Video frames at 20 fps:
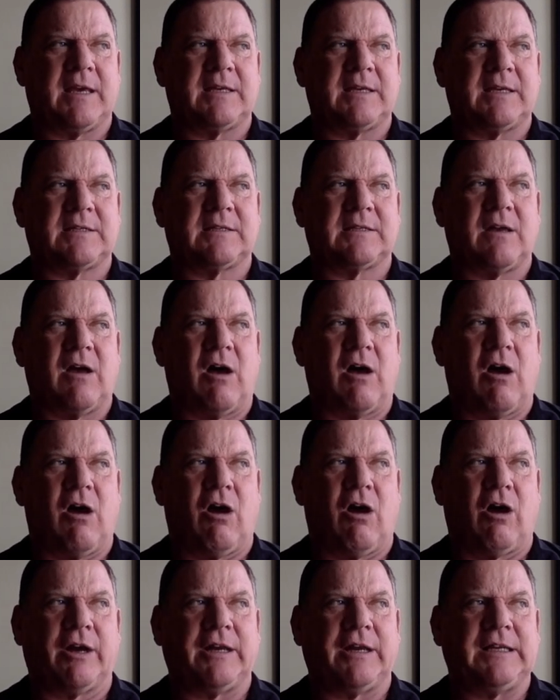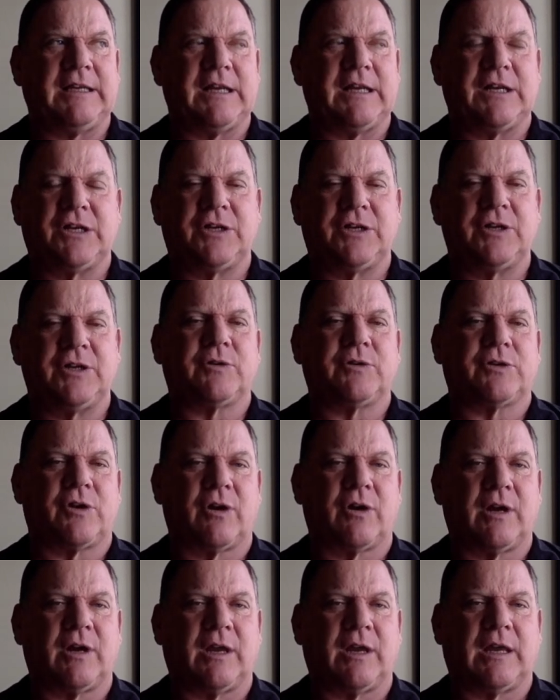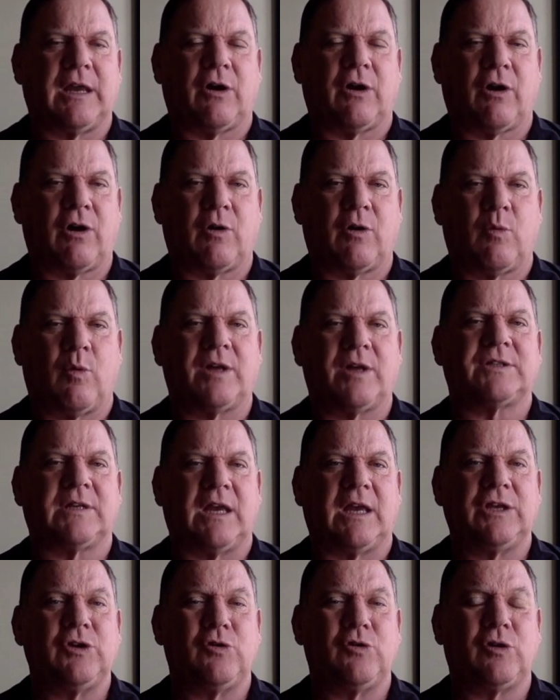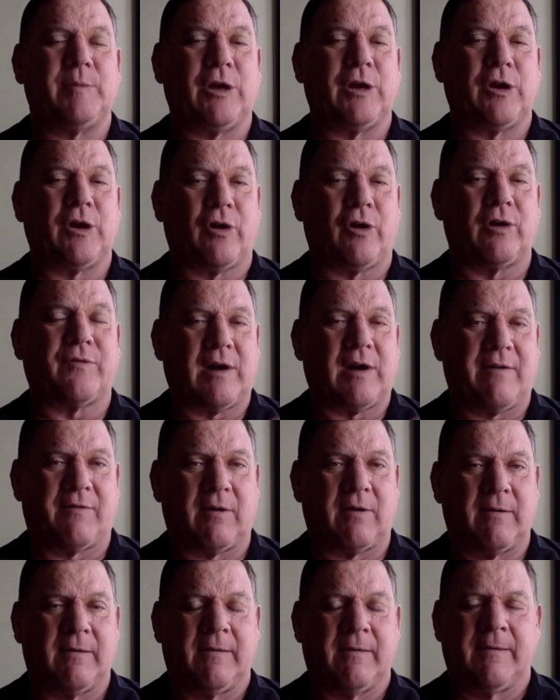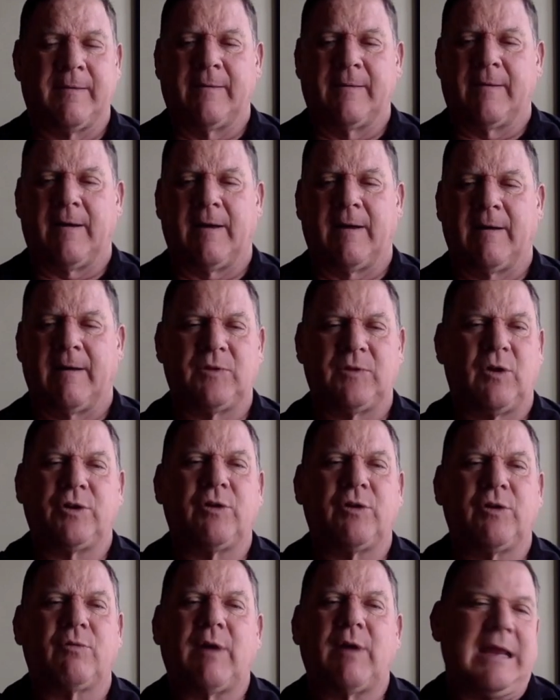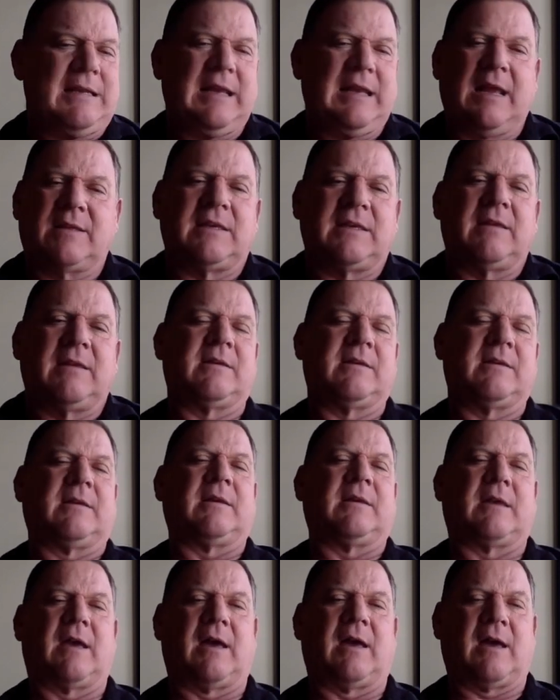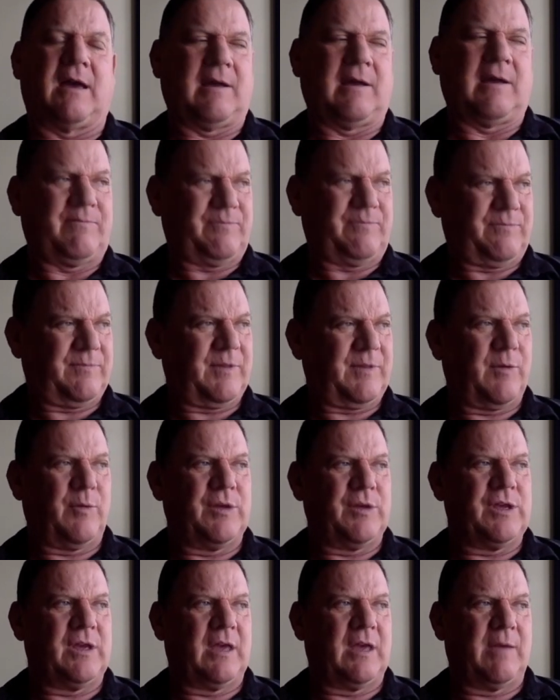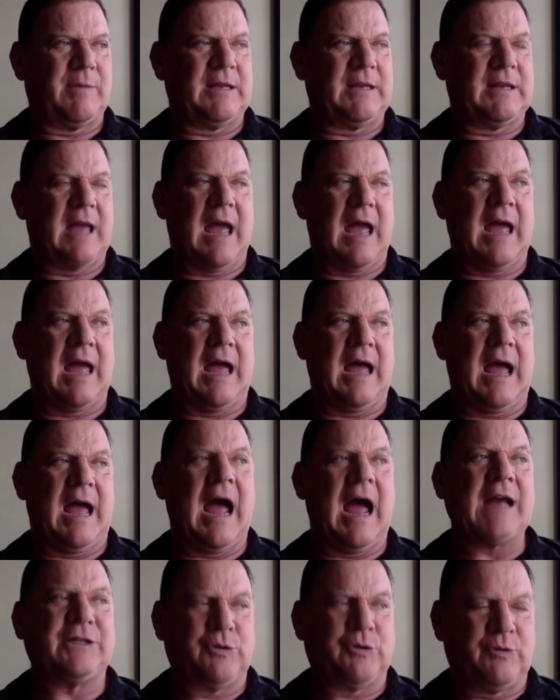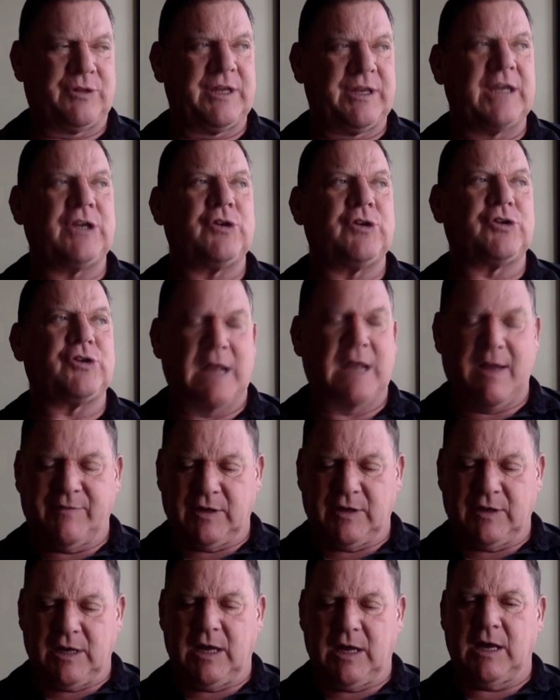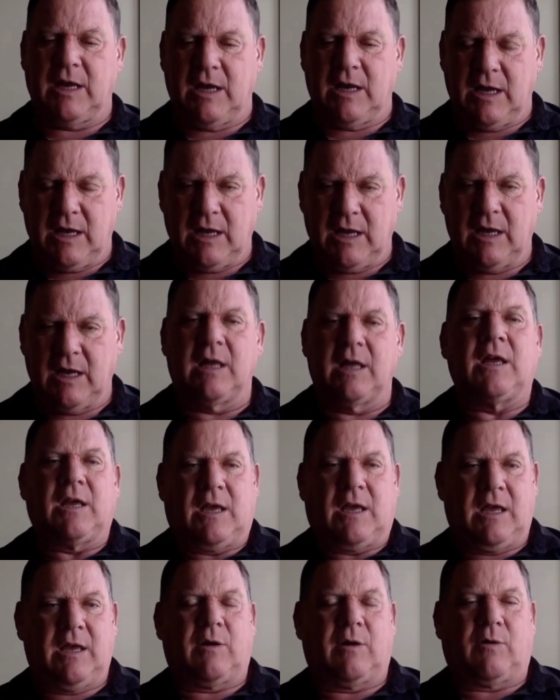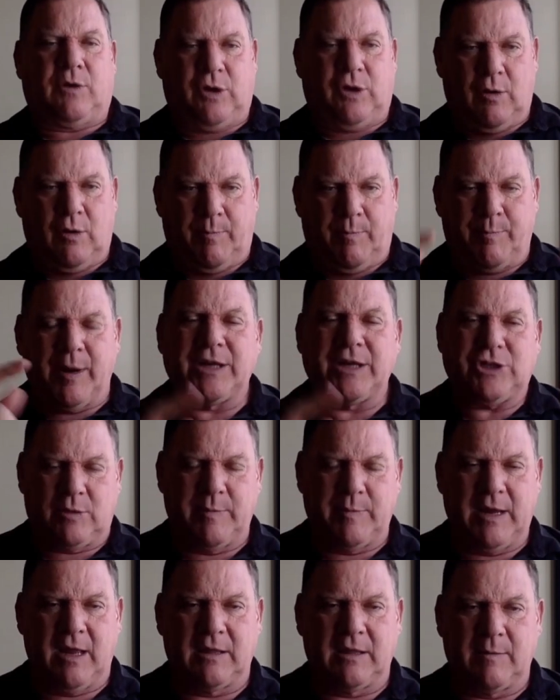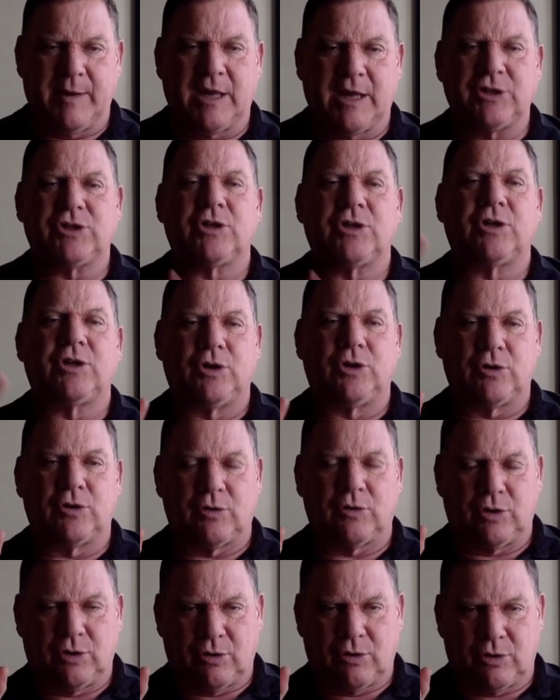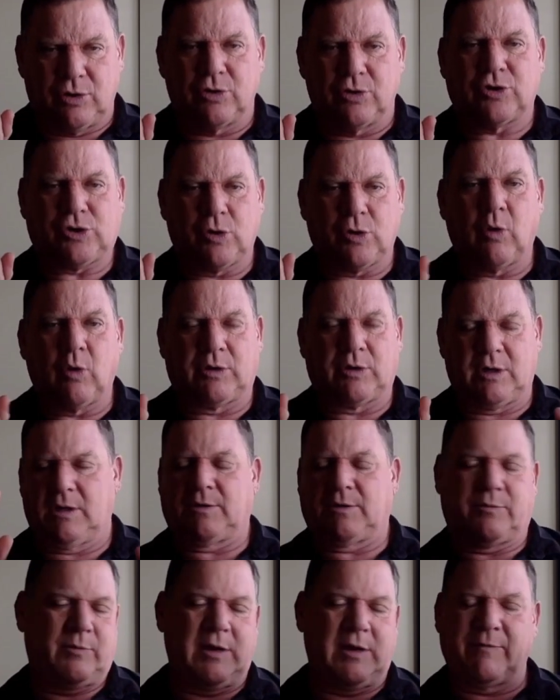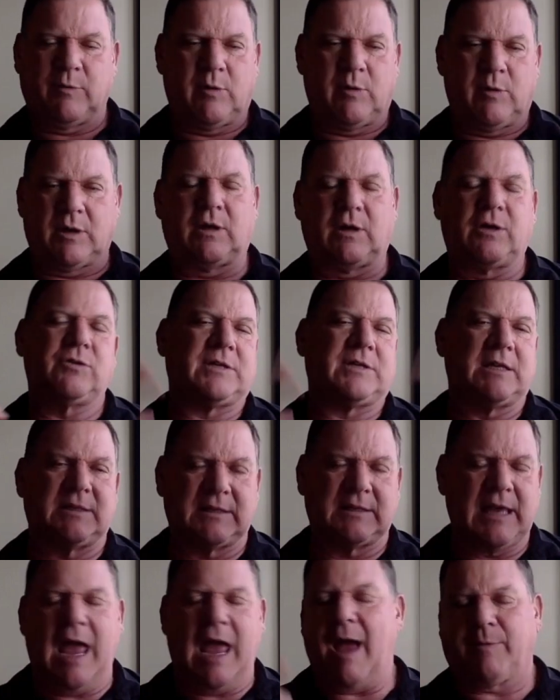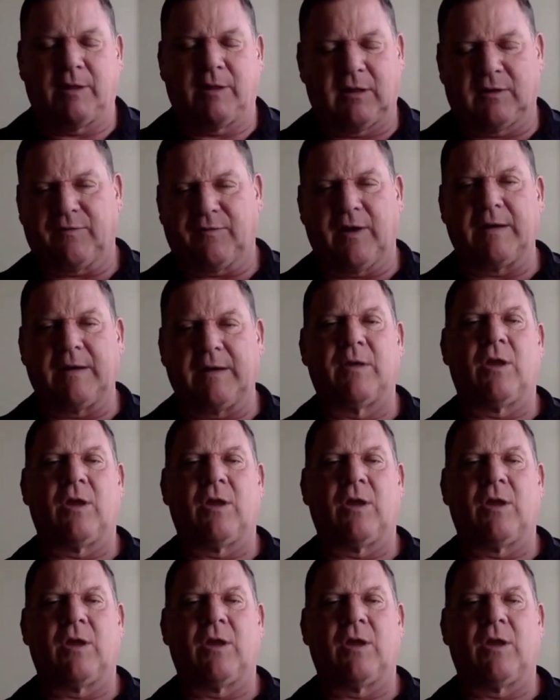Because all you need to do is get hurt once, and you could be hurt forever. Um, no, you're right, Nancy. Um, when I mean, I, I do think you should have a, a you know, your butt should be on the bench, your your, your shoulder, you know, whatever you want. You said scapula, that's fine.